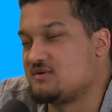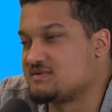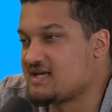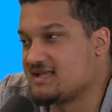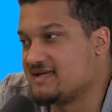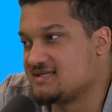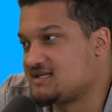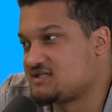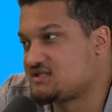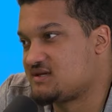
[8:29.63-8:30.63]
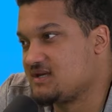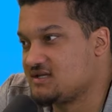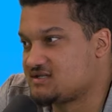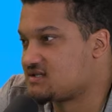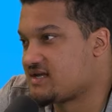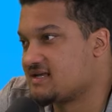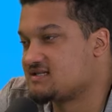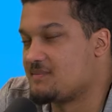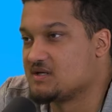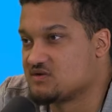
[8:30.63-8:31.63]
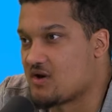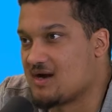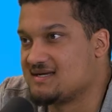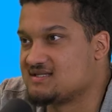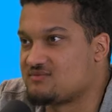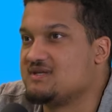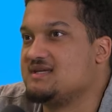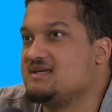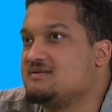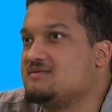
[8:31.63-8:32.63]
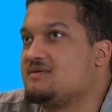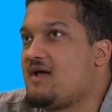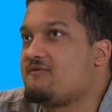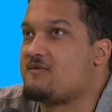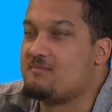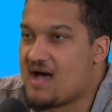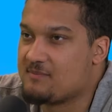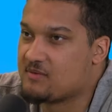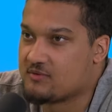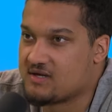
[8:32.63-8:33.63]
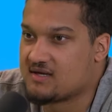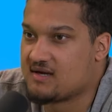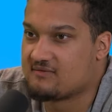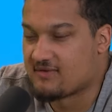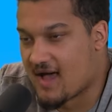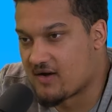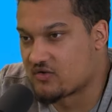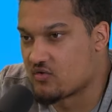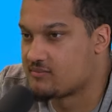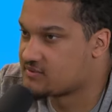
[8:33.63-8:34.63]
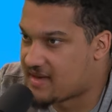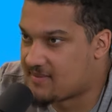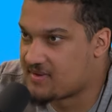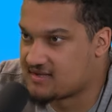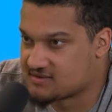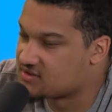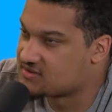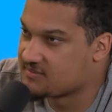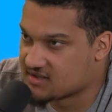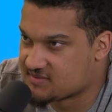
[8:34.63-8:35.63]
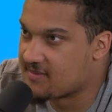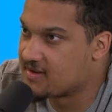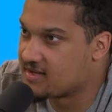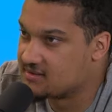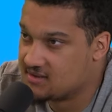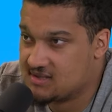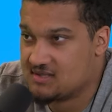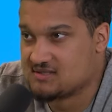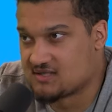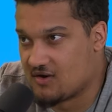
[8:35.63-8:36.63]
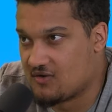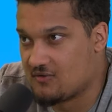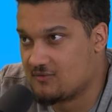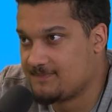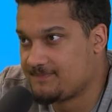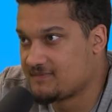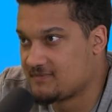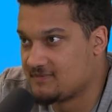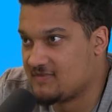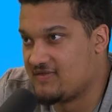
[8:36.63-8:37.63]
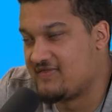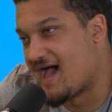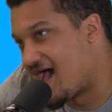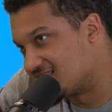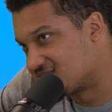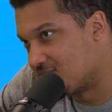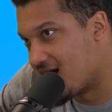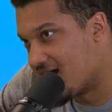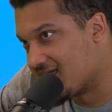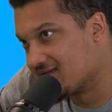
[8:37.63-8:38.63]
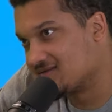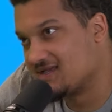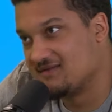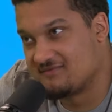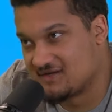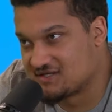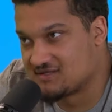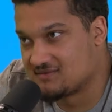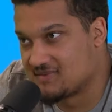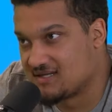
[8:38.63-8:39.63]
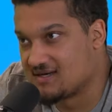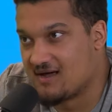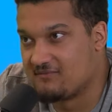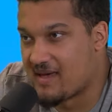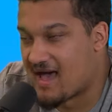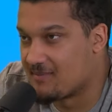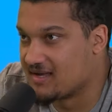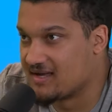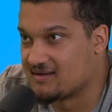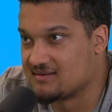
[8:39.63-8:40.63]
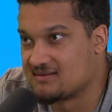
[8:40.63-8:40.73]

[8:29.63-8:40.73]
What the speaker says: what I'm saying. Like, it's a muscle car. It doesn't really. From my memory of how I grew up with Batman is Christian Bale's Batman. So that's my envisionment of Batman.